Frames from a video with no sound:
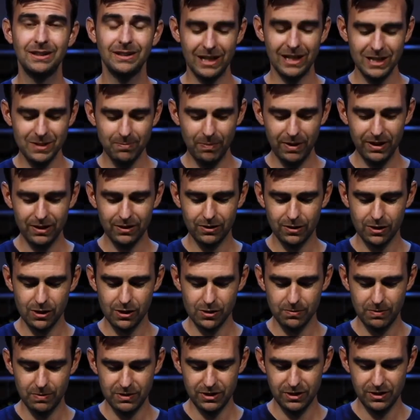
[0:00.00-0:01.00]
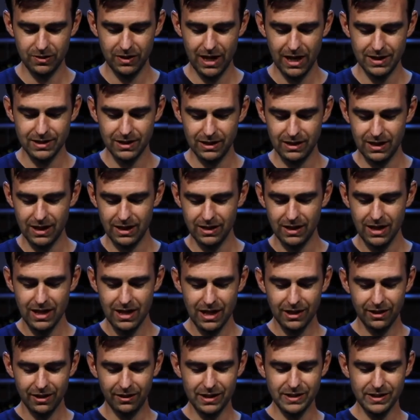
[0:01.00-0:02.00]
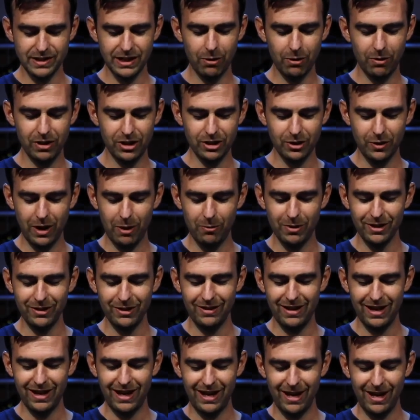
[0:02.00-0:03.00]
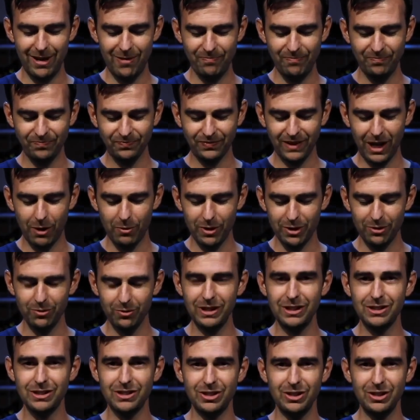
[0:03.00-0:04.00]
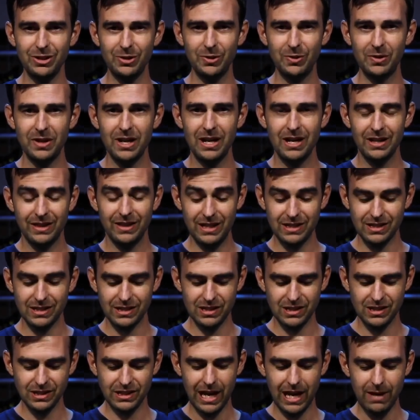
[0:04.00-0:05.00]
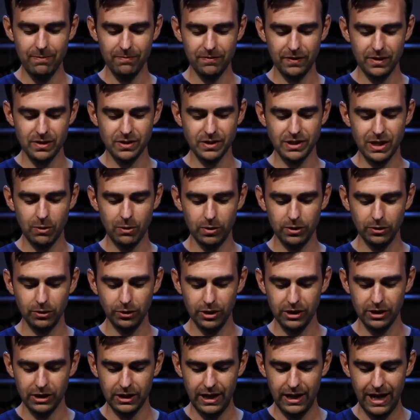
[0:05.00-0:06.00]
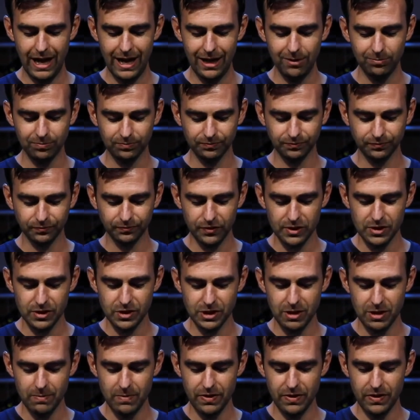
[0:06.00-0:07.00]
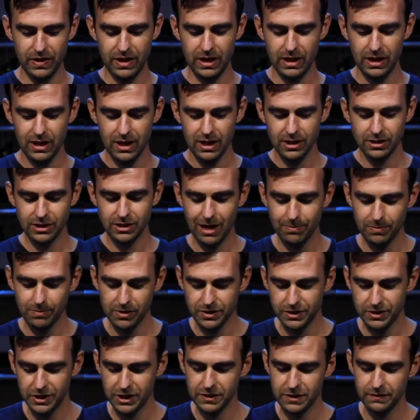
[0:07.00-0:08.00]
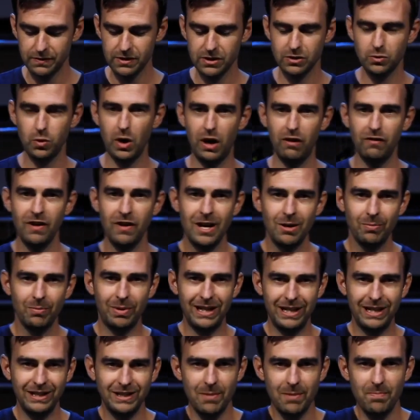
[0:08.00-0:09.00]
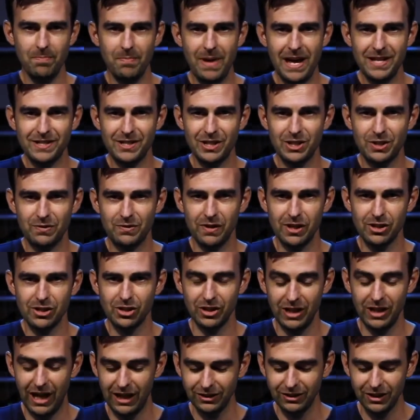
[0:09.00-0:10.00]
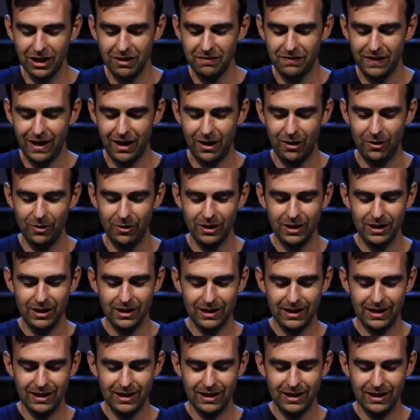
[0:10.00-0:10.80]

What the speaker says: That's my encouragement to you guys. And the last thing I want to do, I want to read to you this same verse that we're looking at, 1 Timothy chapter 6, verse 12, but in the Message version. I love how